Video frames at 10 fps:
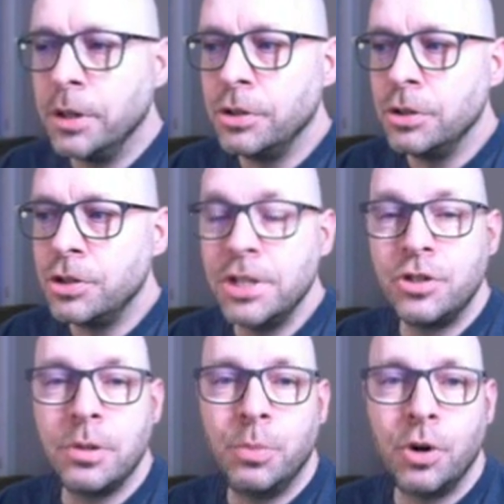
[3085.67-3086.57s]
to change
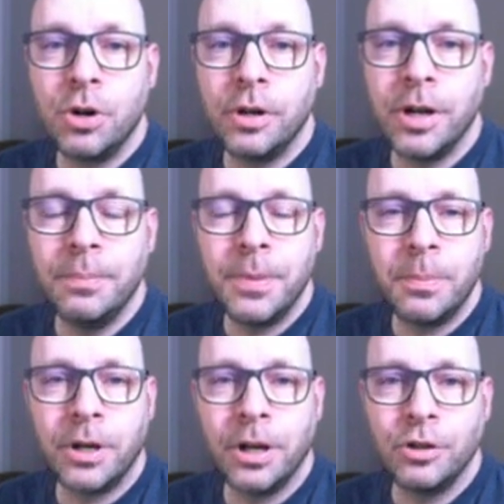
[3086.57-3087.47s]
the border and paper
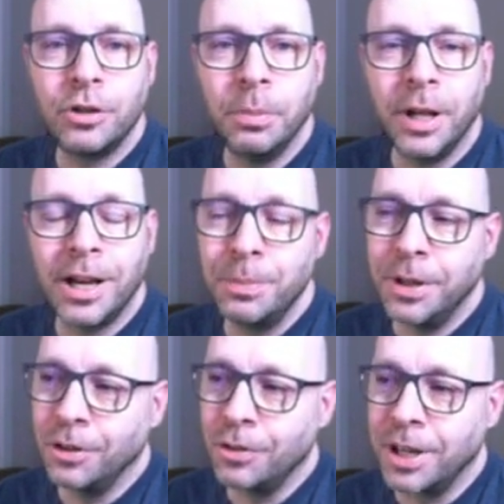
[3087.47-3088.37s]
color to black
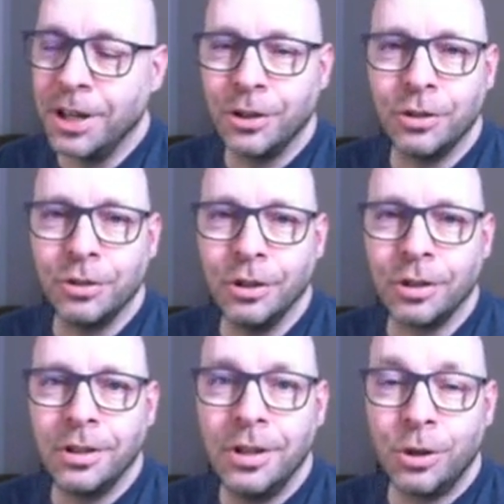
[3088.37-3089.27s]
because the characters
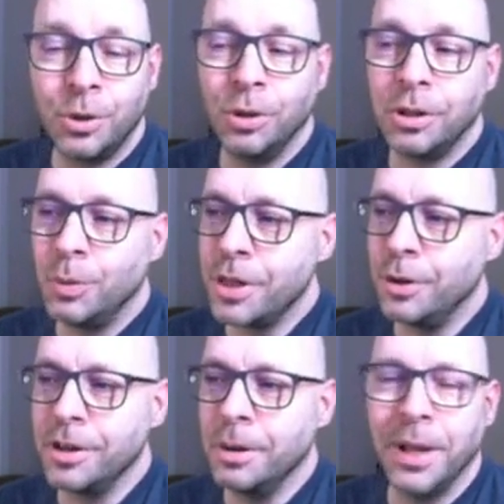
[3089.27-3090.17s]
look cooler when they're
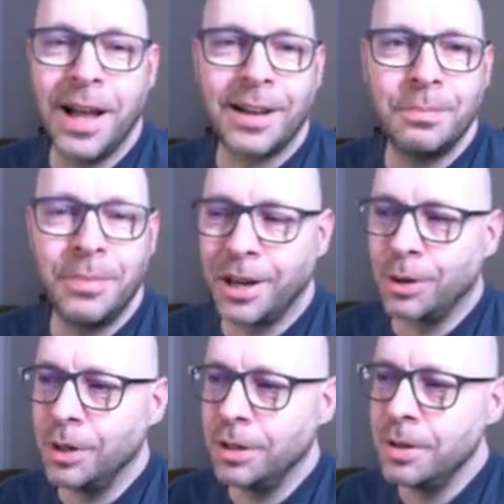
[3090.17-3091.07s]
on a black
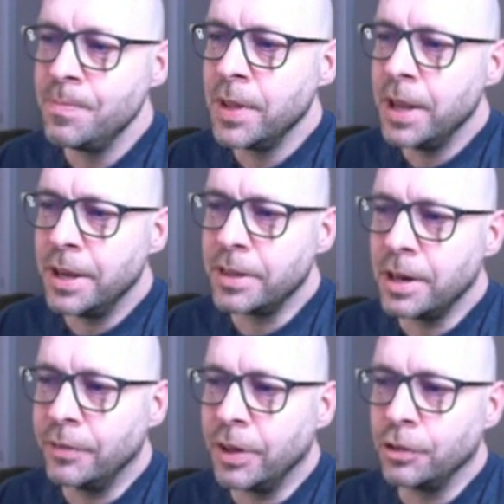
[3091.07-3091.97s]
background. And then
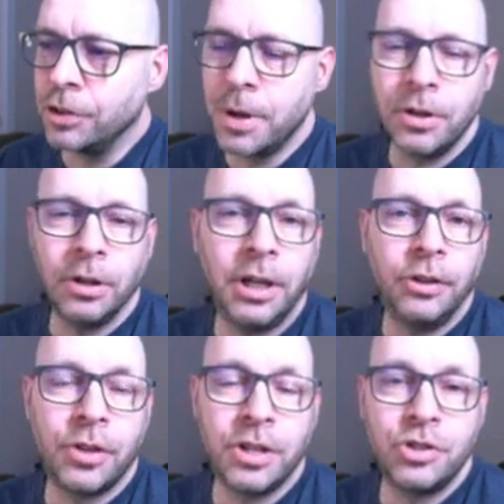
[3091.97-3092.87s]
I've got some other
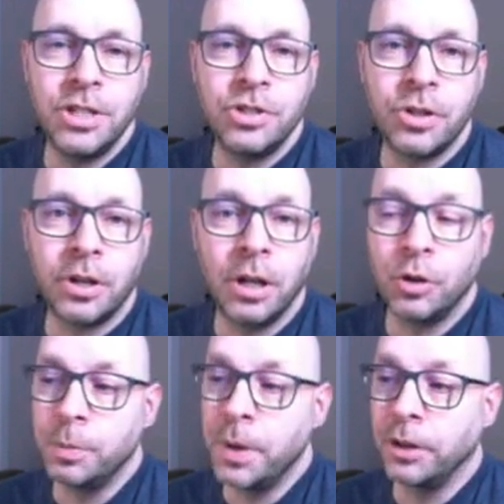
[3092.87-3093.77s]
lines that change the
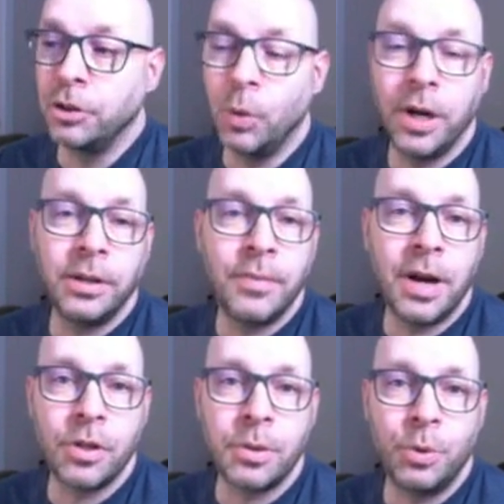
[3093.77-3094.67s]
colors back to white
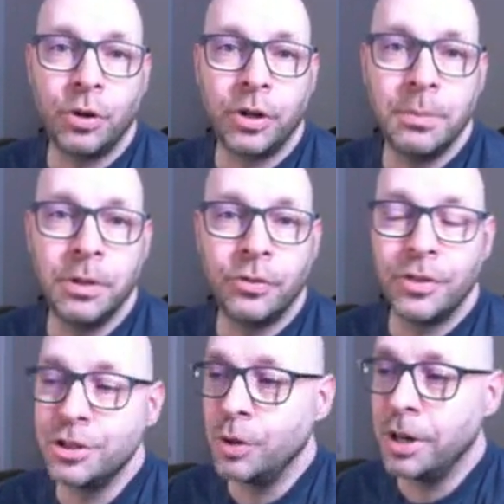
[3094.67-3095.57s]
after the program is
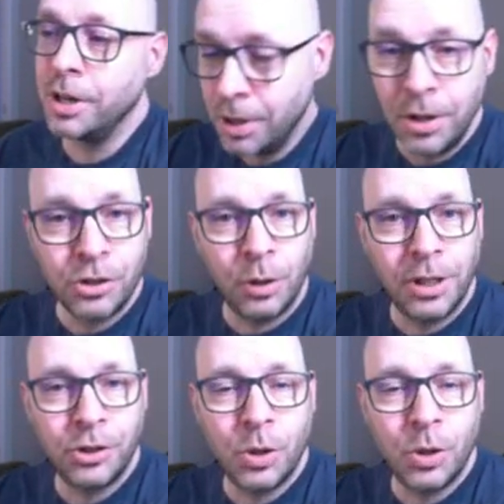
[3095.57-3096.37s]
finished running. So let's go